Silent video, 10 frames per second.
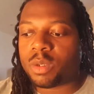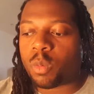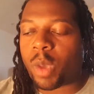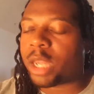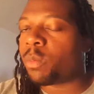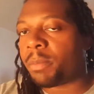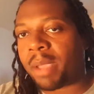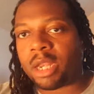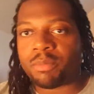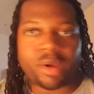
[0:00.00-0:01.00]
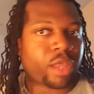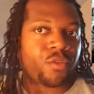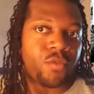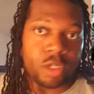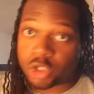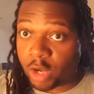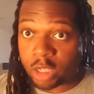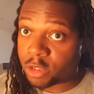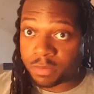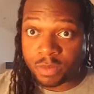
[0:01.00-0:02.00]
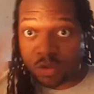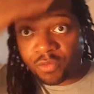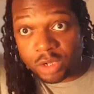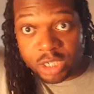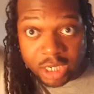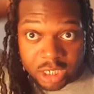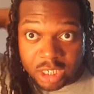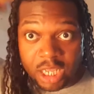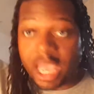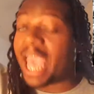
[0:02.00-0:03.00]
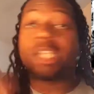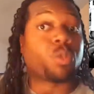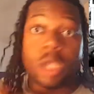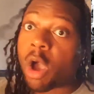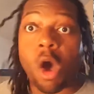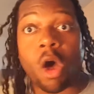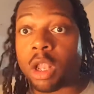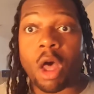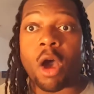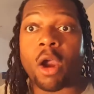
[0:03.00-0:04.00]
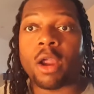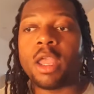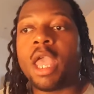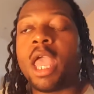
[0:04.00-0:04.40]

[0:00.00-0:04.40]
waiting with bated breath for the trailer for Justice League, as we all are.